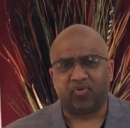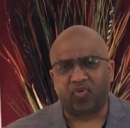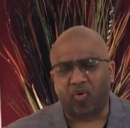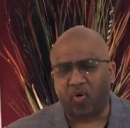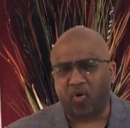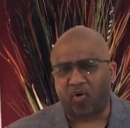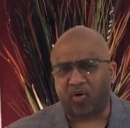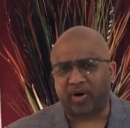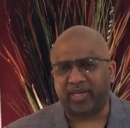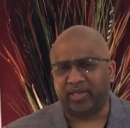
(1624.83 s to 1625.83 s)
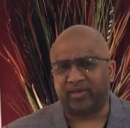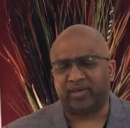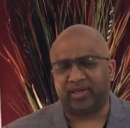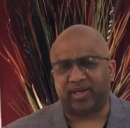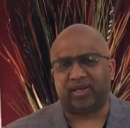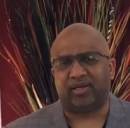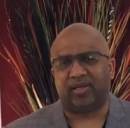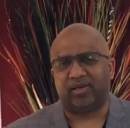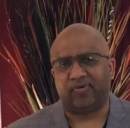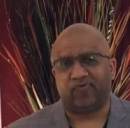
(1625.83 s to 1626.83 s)
or in
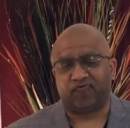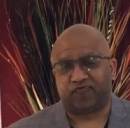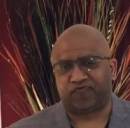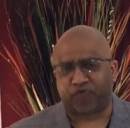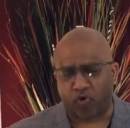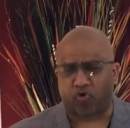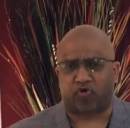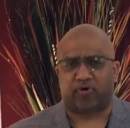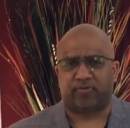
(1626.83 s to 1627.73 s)
any form.